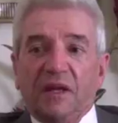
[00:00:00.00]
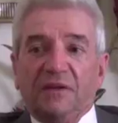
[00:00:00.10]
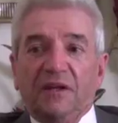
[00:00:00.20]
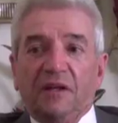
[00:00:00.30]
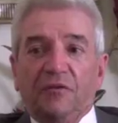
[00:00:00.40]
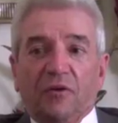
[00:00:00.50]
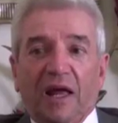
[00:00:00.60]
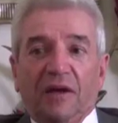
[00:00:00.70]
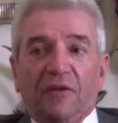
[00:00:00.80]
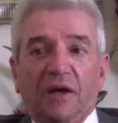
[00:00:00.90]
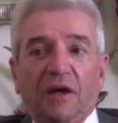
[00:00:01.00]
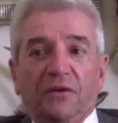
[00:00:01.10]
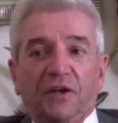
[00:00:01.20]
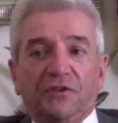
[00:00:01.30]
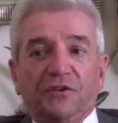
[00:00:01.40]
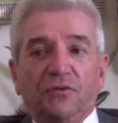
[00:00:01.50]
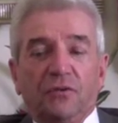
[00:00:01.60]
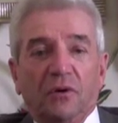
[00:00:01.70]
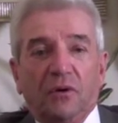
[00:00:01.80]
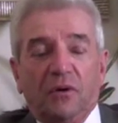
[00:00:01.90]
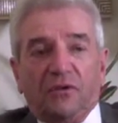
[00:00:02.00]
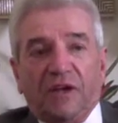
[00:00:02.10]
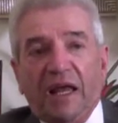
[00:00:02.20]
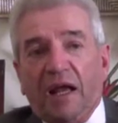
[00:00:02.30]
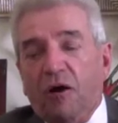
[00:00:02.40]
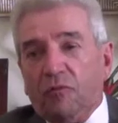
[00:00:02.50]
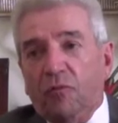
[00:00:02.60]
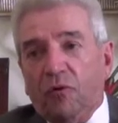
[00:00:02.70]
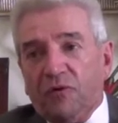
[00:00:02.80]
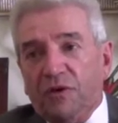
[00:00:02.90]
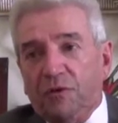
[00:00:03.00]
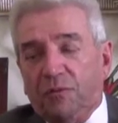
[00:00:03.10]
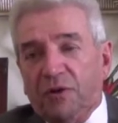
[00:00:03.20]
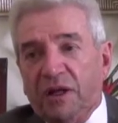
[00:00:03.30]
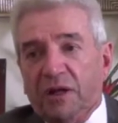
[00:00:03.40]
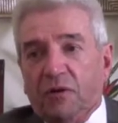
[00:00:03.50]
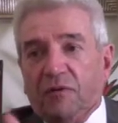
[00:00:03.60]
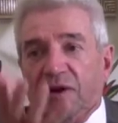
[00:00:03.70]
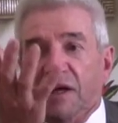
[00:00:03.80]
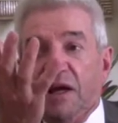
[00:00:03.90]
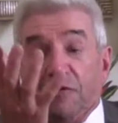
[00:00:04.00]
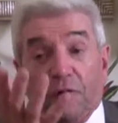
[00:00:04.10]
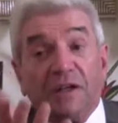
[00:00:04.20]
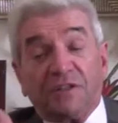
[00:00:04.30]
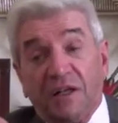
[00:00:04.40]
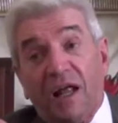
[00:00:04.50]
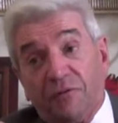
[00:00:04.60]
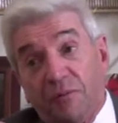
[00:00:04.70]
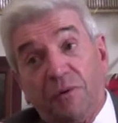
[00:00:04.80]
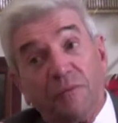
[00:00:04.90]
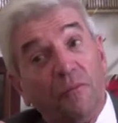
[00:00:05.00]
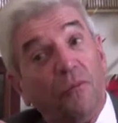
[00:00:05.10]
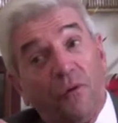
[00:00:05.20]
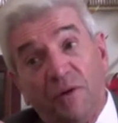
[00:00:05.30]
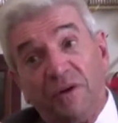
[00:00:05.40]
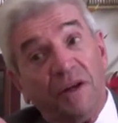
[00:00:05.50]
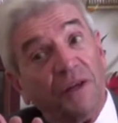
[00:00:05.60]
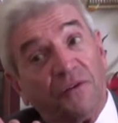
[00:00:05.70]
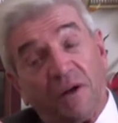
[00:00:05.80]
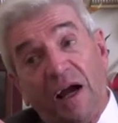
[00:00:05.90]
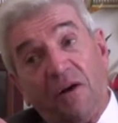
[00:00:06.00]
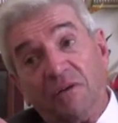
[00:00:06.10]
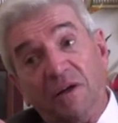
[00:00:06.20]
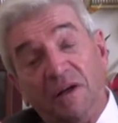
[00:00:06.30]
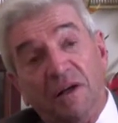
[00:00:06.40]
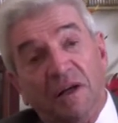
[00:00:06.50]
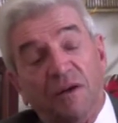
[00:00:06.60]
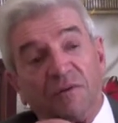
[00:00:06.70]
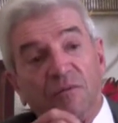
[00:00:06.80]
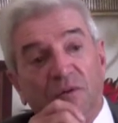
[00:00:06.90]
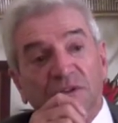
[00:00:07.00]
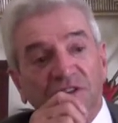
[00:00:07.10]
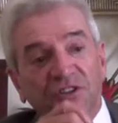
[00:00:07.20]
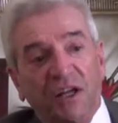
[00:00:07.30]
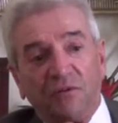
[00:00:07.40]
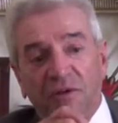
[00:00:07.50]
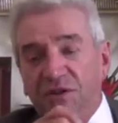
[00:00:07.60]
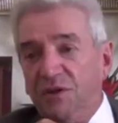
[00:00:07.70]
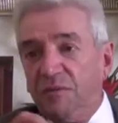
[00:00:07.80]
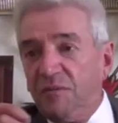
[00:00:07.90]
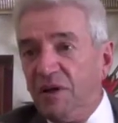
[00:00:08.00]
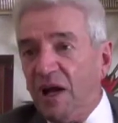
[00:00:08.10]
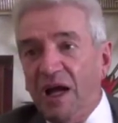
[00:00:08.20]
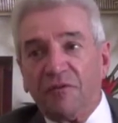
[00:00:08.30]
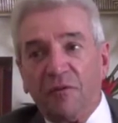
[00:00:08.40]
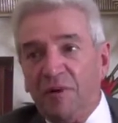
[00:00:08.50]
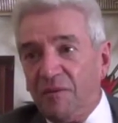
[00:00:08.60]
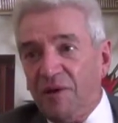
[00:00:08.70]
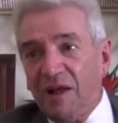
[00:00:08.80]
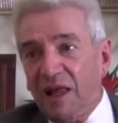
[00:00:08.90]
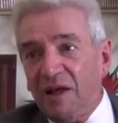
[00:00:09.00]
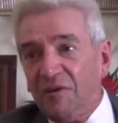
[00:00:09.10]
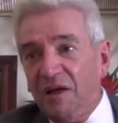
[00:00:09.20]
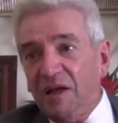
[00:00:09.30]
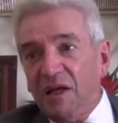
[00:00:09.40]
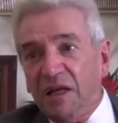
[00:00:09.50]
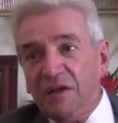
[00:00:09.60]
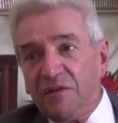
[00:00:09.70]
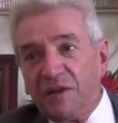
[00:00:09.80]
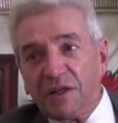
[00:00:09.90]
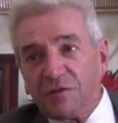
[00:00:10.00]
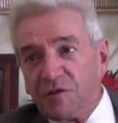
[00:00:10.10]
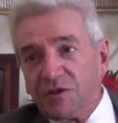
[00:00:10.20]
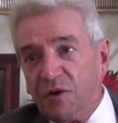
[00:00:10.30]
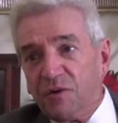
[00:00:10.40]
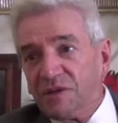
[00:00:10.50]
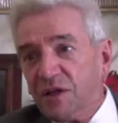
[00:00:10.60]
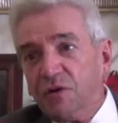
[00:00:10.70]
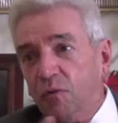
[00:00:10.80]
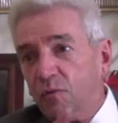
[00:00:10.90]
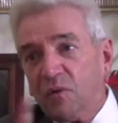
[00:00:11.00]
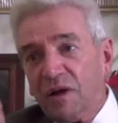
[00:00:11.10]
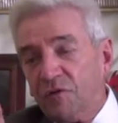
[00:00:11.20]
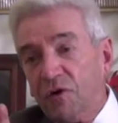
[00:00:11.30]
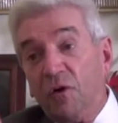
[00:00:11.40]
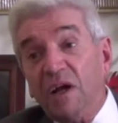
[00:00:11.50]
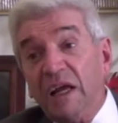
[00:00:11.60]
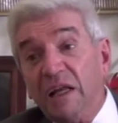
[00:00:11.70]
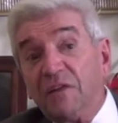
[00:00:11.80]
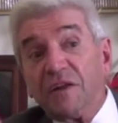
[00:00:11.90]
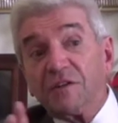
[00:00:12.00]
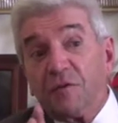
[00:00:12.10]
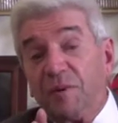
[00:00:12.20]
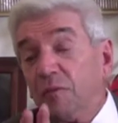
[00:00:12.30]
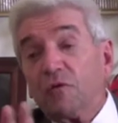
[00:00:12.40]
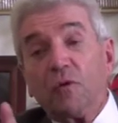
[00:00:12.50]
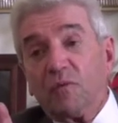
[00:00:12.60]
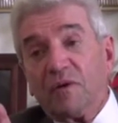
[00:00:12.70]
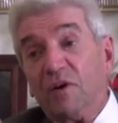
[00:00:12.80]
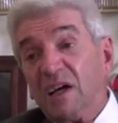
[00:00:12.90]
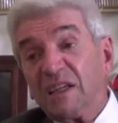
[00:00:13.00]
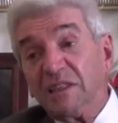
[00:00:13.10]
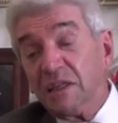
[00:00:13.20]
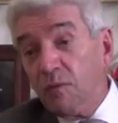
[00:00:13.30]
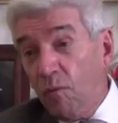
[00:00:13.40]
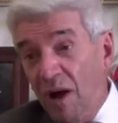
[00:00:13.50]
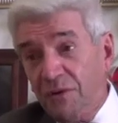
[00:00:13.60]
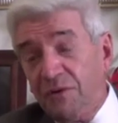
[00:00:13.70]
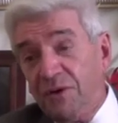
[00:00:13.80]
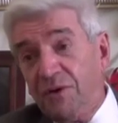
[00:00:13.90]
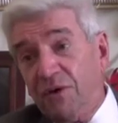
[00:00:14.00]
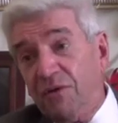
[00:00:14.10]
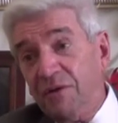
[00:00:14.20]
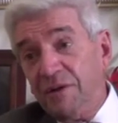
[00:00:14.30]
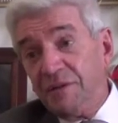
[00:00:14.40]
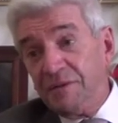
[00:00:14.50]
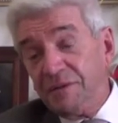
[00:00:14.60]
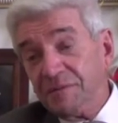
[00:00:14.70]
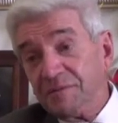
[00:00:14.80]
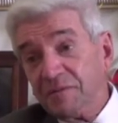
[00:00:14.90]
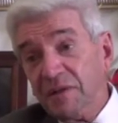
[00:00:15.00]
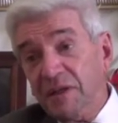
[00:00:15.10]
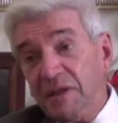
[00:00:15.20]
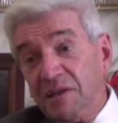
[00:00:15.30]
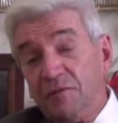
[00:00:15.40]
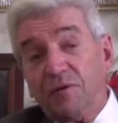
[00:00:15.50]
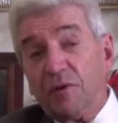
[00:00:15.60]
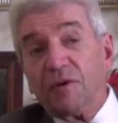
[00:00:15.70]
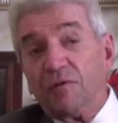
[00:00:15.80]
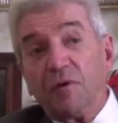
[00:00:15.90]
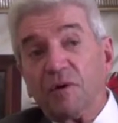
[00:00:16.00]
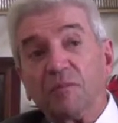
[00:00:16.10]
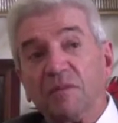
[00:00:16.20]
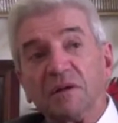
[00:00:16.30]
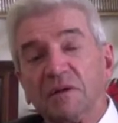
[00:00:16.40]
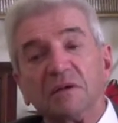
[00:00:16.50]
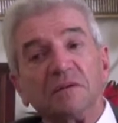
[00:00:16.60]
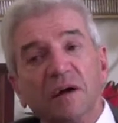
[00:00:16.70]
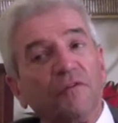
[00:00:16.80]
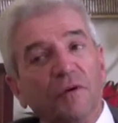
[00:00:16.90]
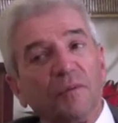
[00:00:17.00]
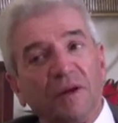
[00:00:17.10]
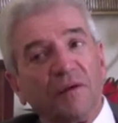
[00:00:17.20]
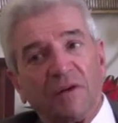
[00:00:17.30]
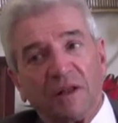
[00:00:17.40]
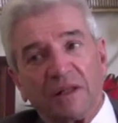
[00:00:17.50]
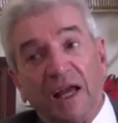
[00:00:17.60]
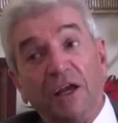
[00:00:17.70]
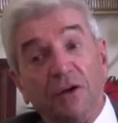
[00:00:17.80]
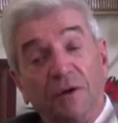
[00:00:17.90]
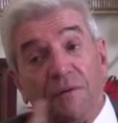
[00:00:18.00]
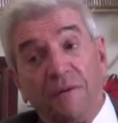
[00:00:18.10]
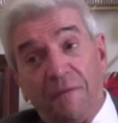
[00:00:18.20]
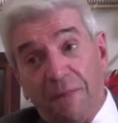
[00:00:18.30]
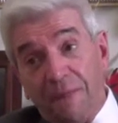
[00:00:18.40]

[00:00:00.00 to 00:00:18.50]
At the end of your life, did you take out more than you put in, or by Frank Sinatra put more in than he took out. Yeah. He was the most generous human being I ever met in my life. He did things for charities that no one will ever know. He did things for people no one will ever, because he didn't want you to know. That's right. You know? Exactly. Very, very, a very benevolent guy. Now, you know.